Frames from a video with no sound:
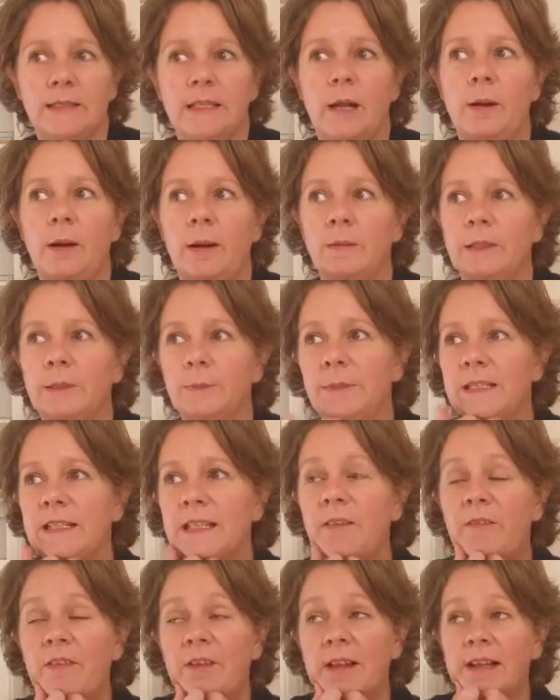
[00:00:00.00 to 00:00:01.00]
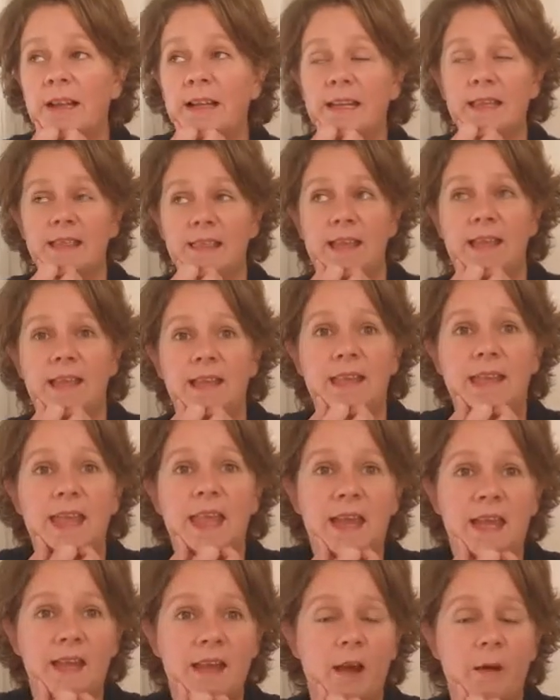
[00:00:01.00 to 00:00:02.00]
So I'm specifically
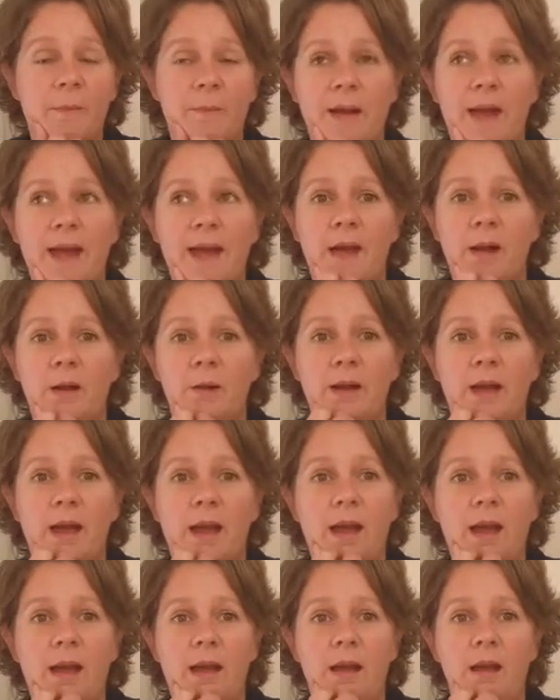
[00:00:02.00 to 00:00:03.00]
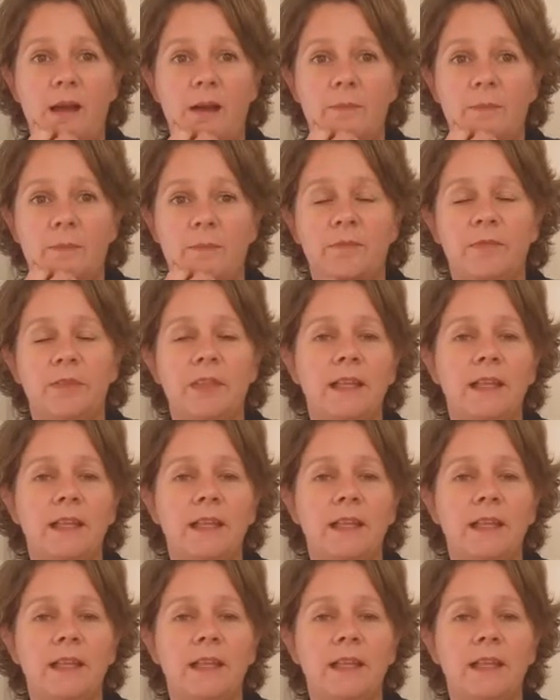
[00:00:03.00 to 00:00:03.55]
thinking about um,